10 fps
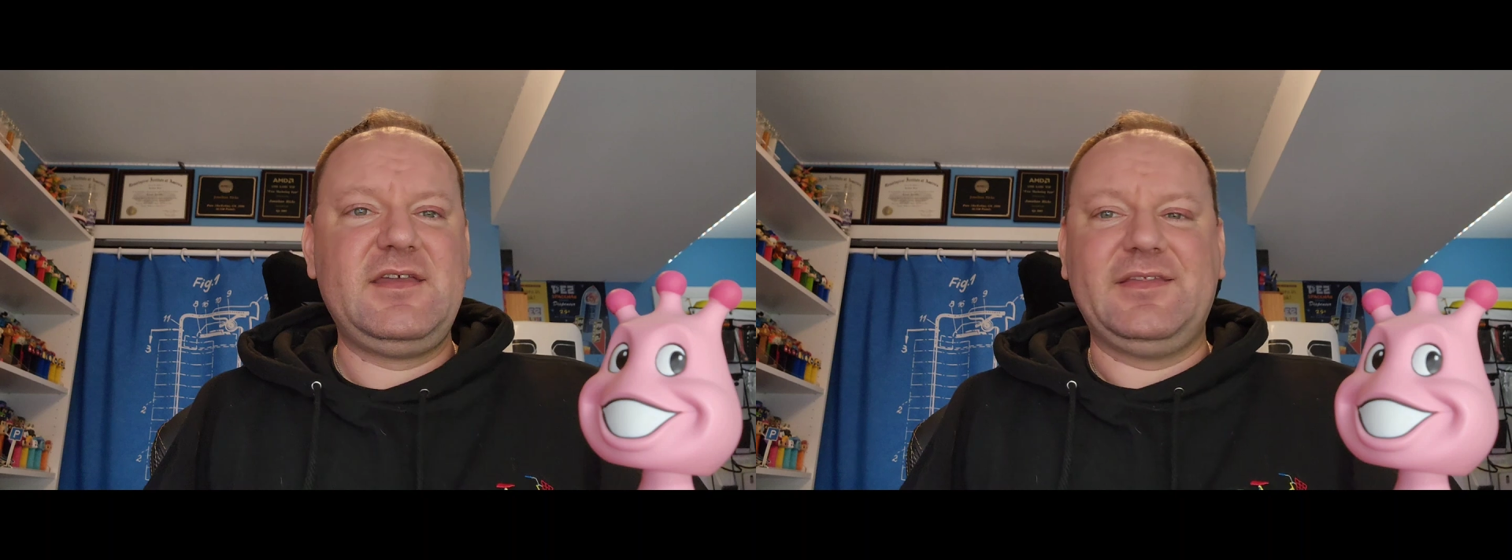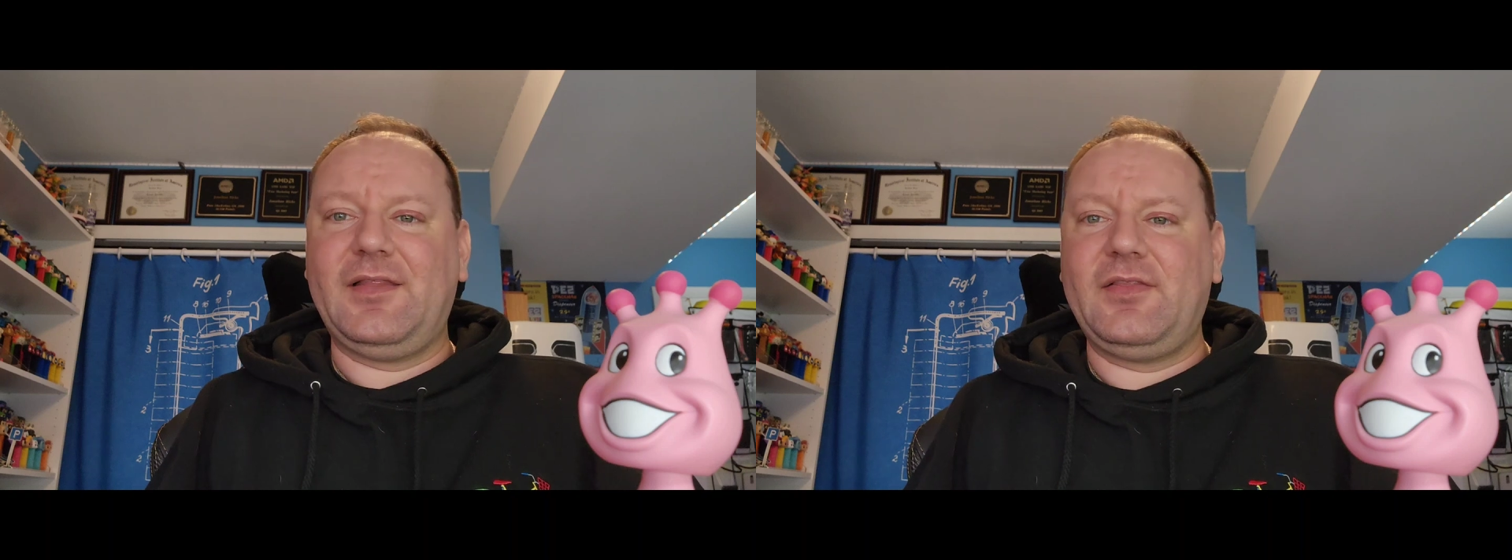
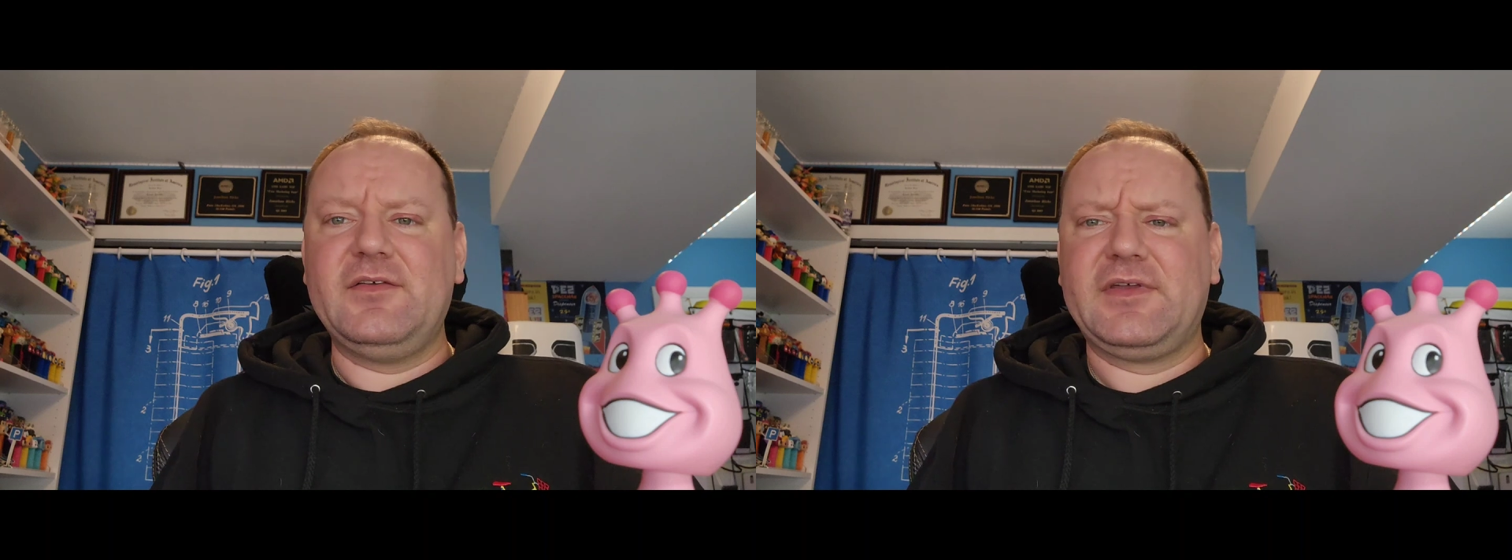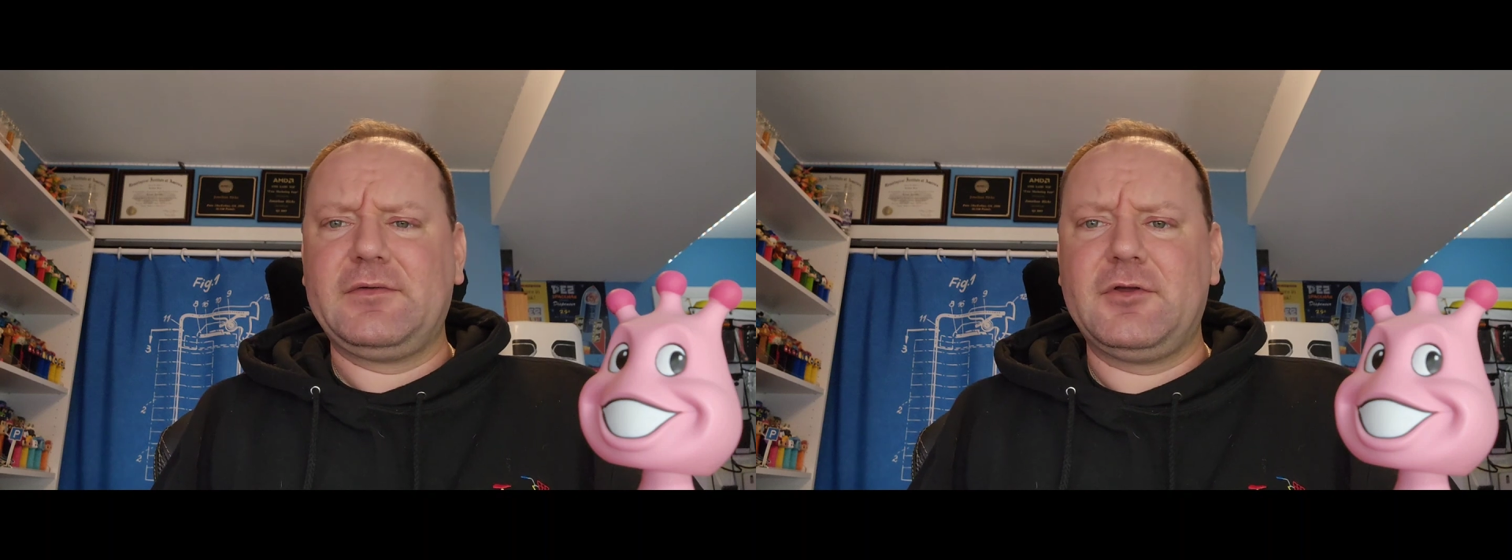the
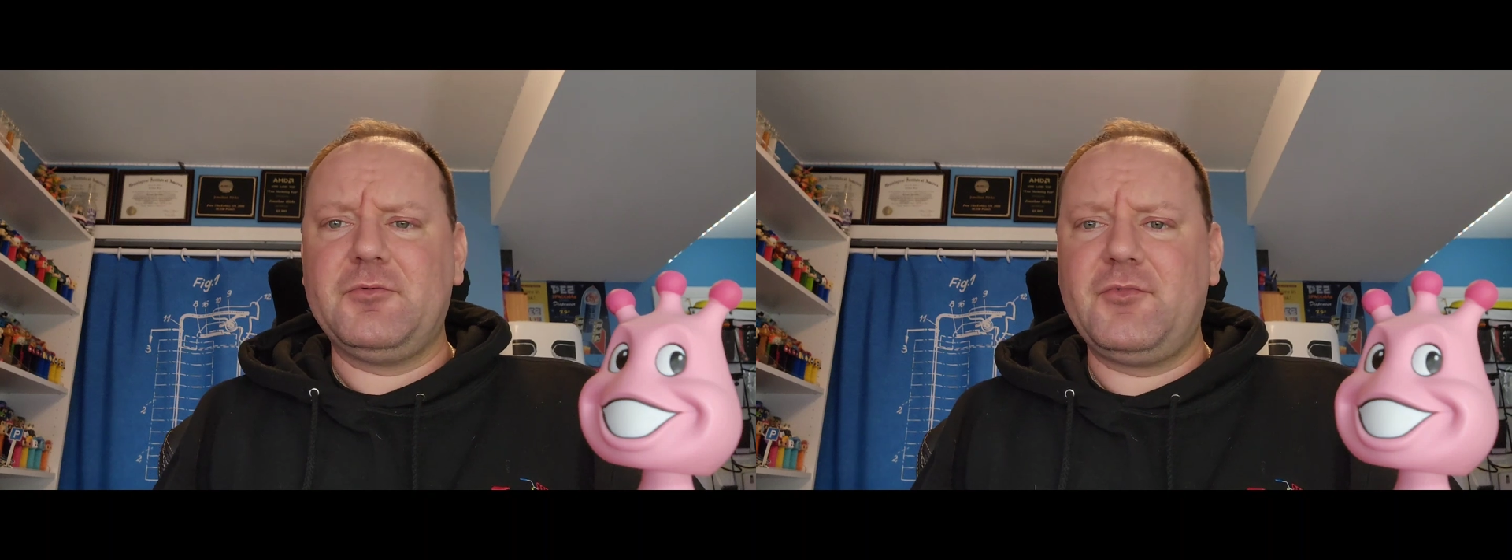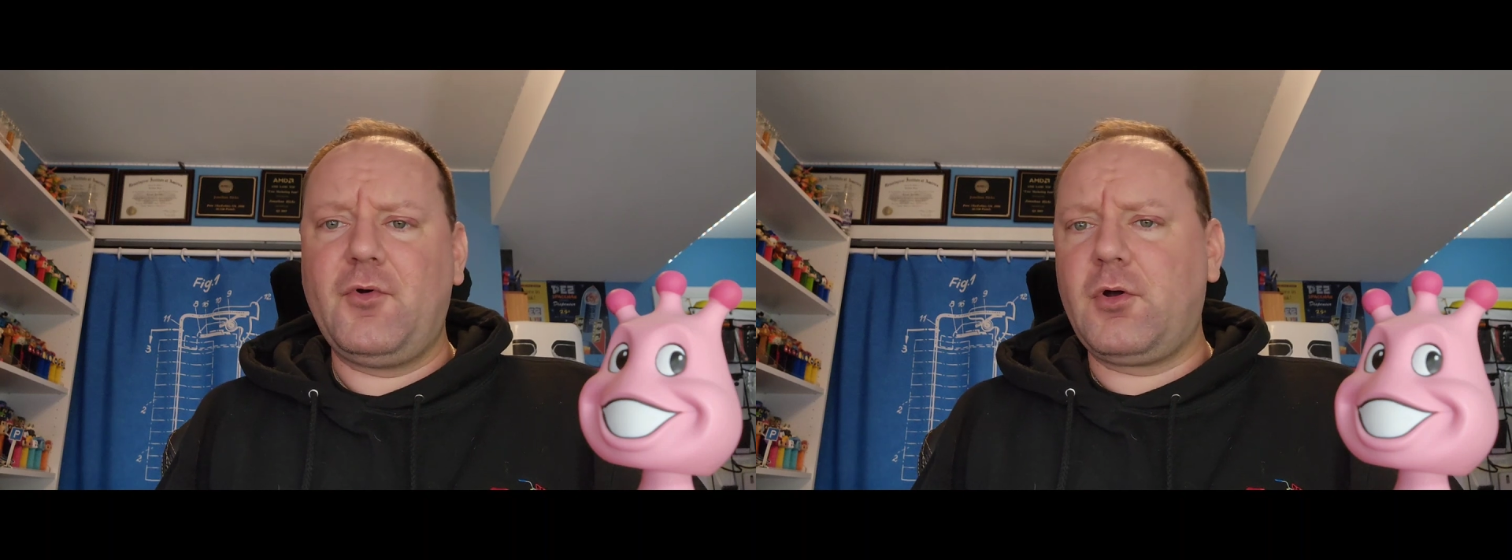living
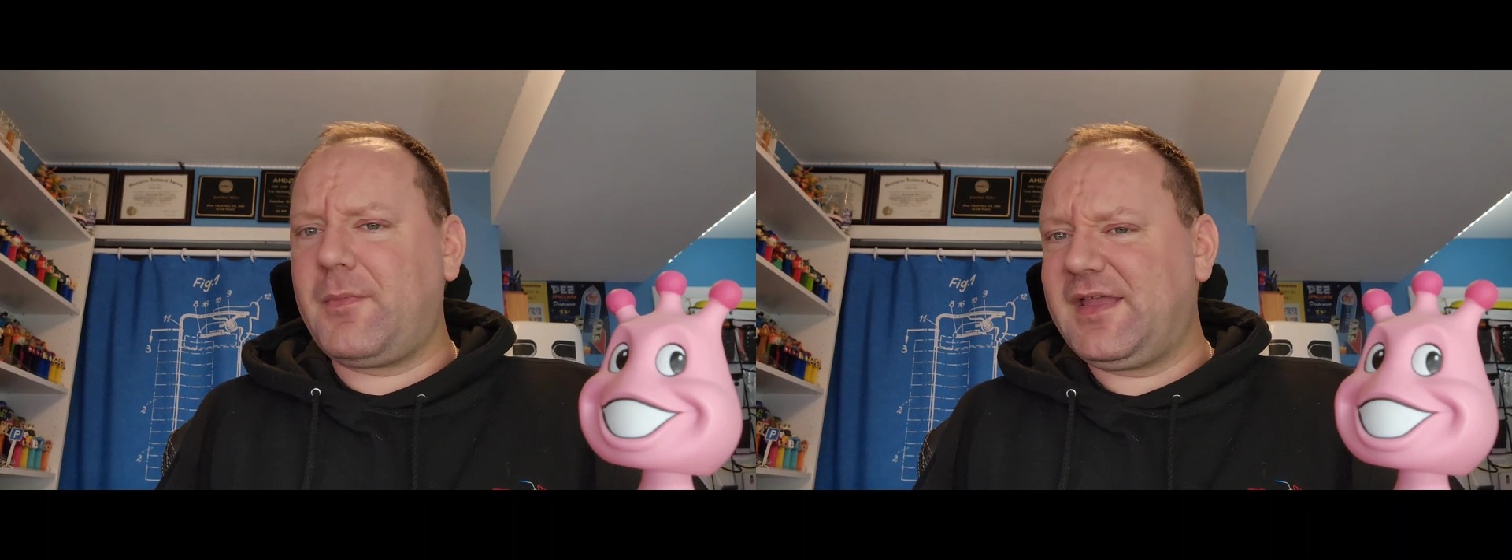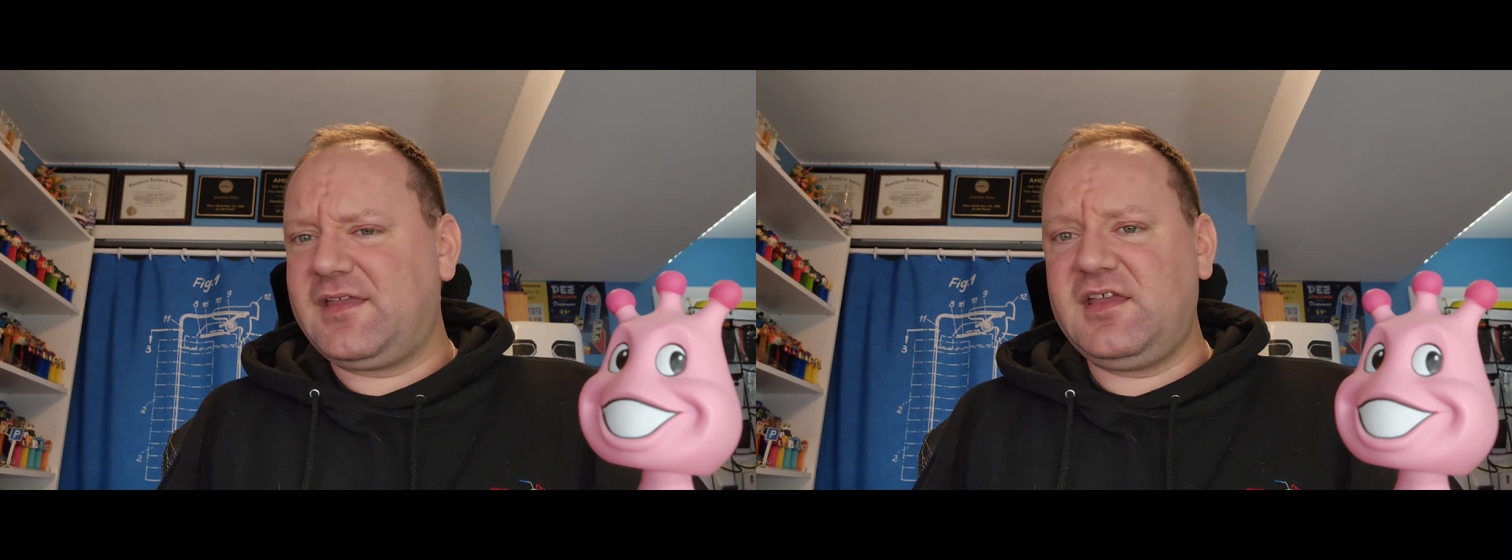room or my